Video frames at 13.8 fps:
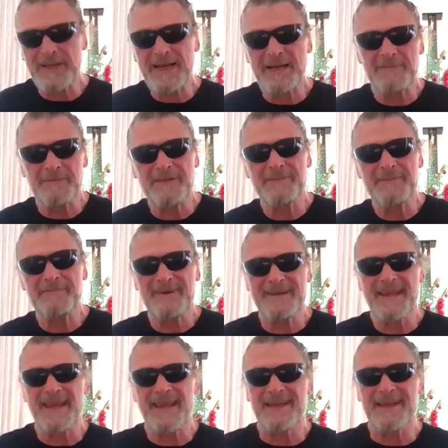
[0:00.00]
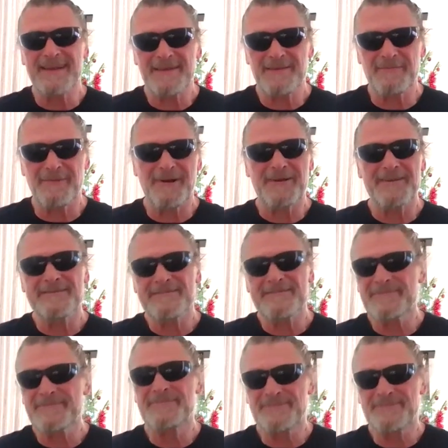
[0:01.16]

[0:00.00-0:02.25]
got beat up a bit, but yeah, nothing broken.